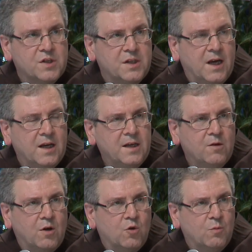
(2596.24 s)
which
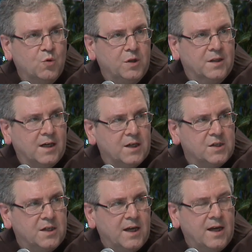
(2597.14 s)
in these
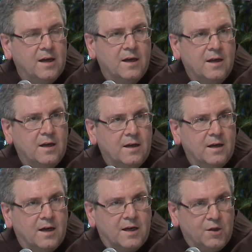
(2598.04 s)
years
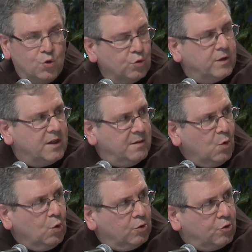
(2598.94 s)
are
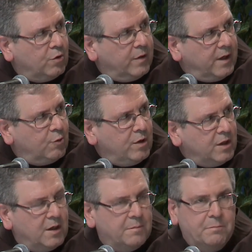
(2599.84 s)

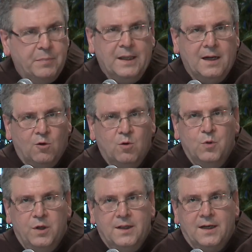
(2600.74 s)
communities which have
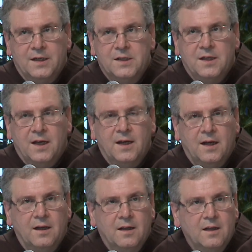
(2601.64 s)
been
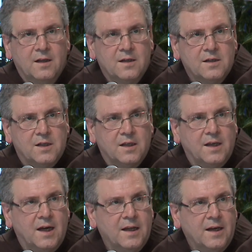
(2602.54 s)
very much
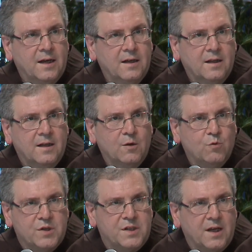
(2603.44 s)
reduced.
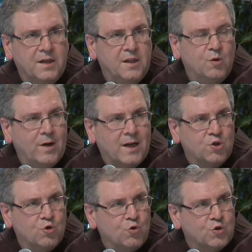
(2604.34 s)
The
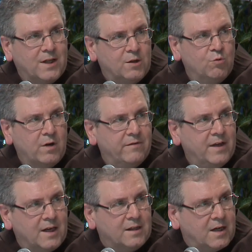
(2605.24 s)

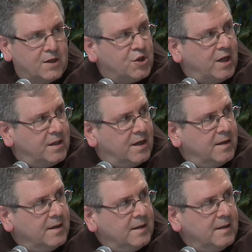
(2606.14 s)
Syrian church
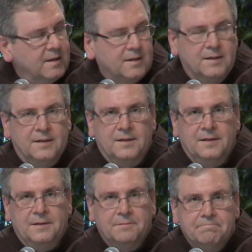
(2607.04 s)
has
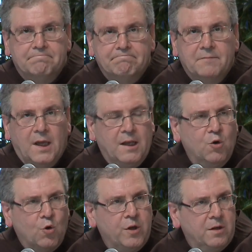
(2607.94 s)

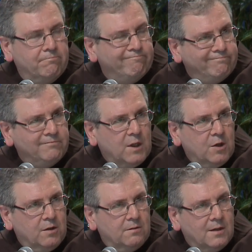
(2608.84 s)
really
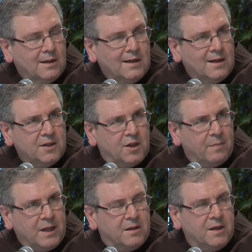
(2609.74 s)
undergone a
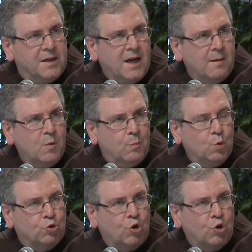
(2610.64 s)
true tragedy